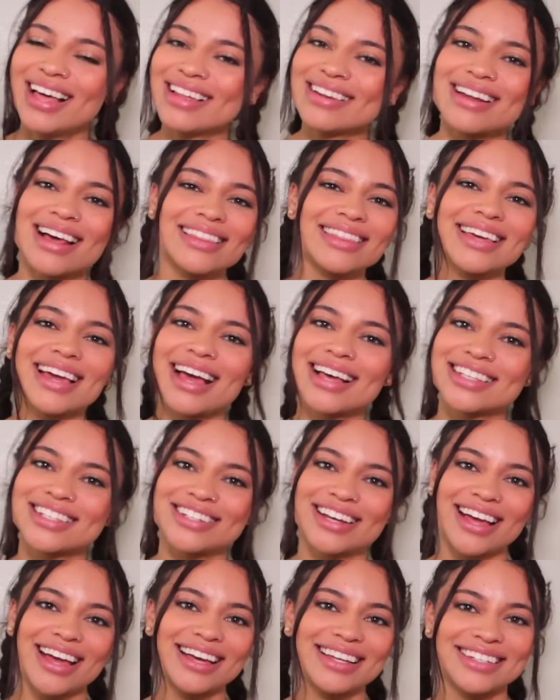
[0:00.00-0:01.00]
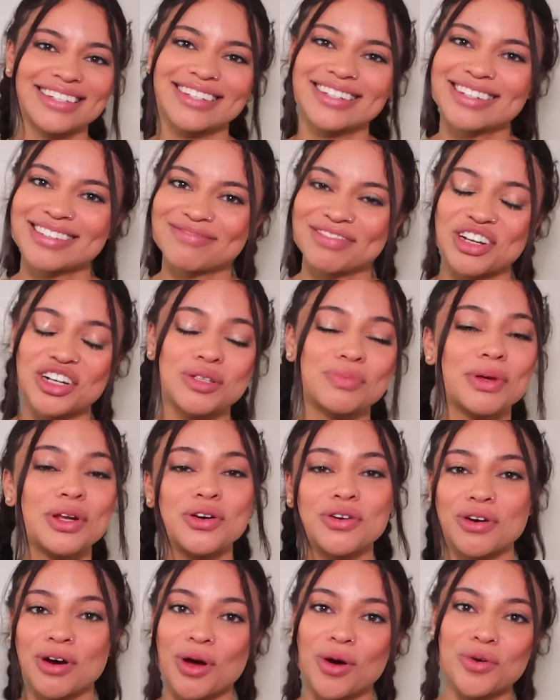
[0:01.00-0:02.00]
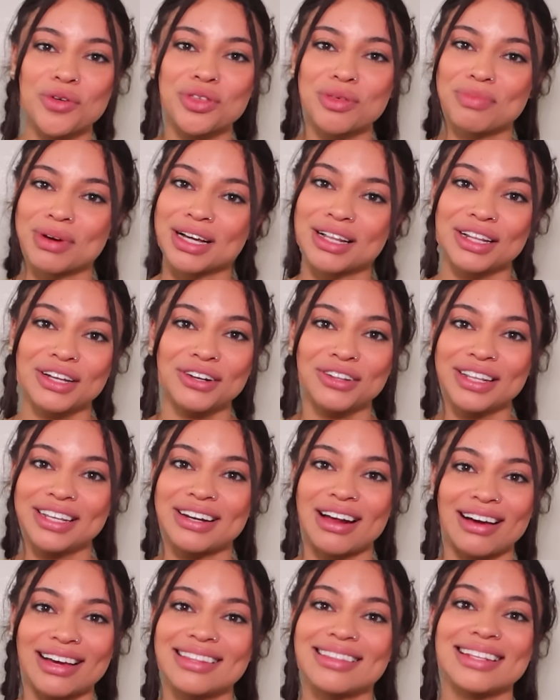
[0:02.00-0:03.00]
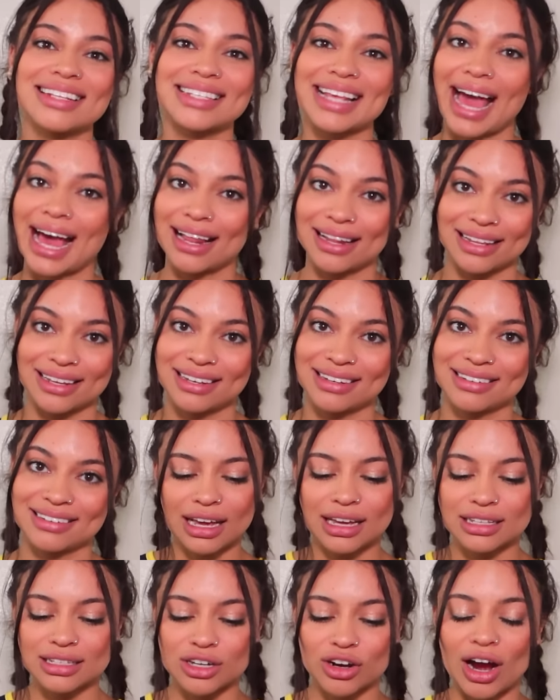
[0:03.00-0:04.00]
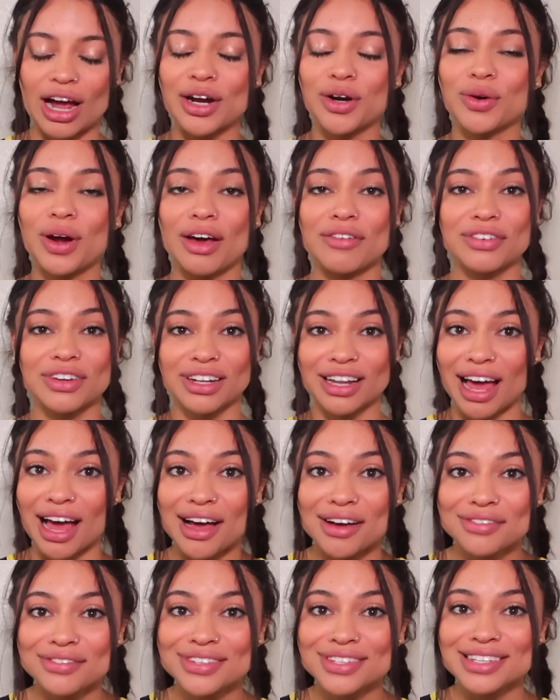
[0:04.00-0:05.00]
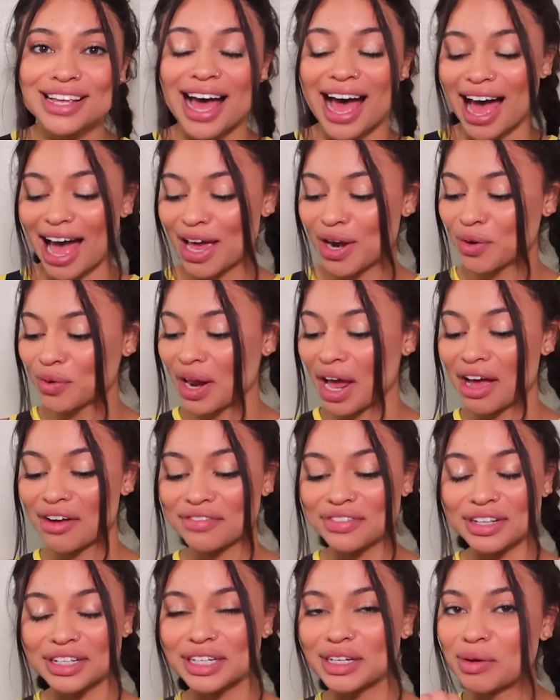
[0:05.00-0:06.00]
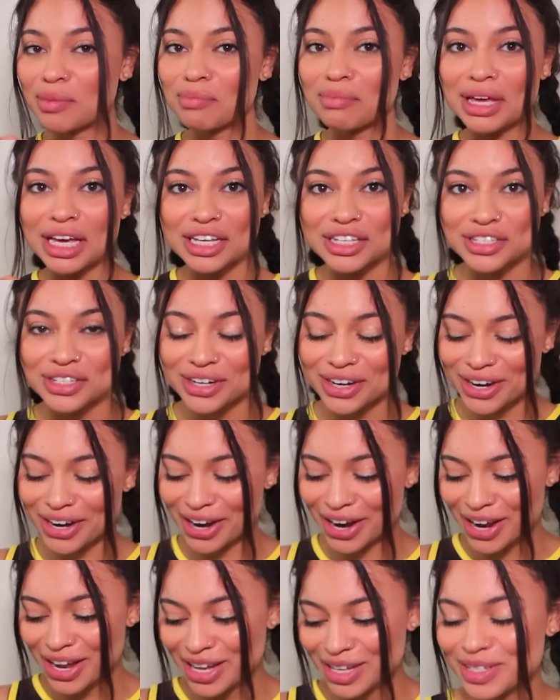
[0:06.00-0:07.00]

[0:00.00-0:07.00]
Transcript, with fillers: Nothing has changed. There's been growth, but clearly not in this alley. Cause girl, I don't have gloves. I don't have the little mixer.